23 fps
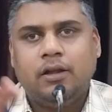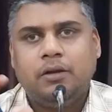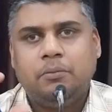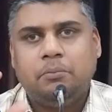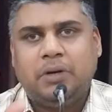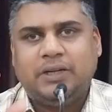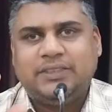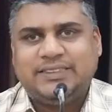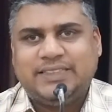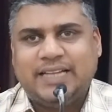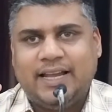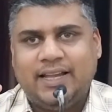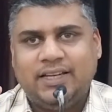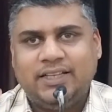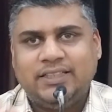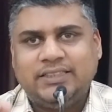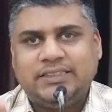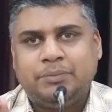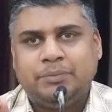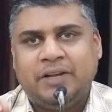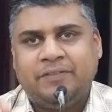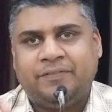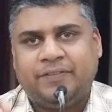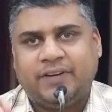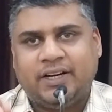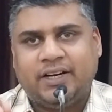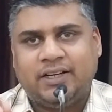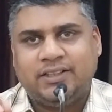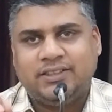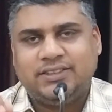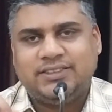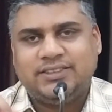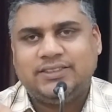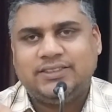But silence, my
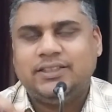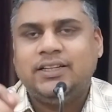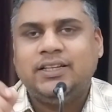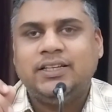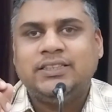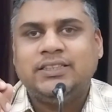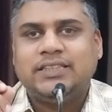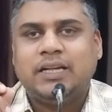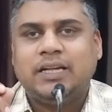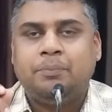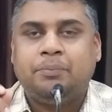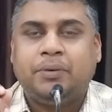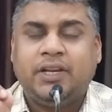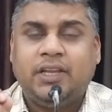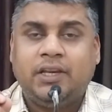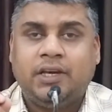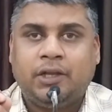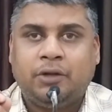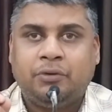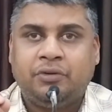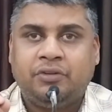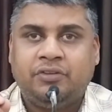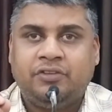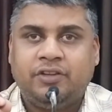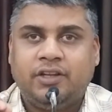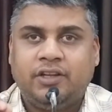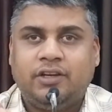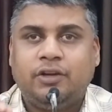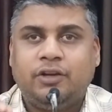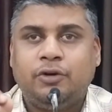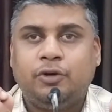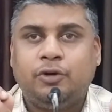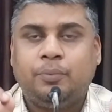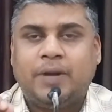friends, is a
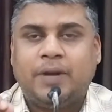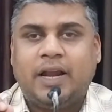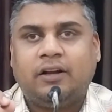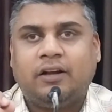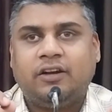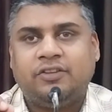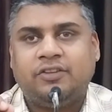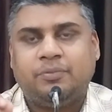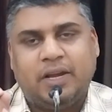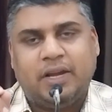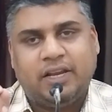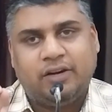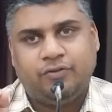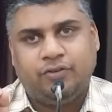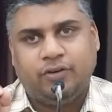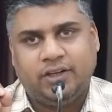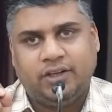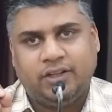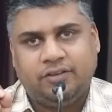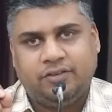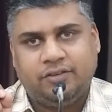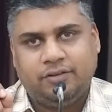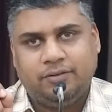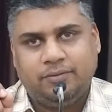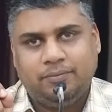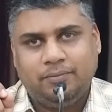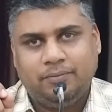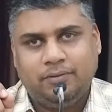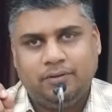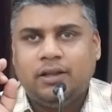prerequisite to practice mindfulness.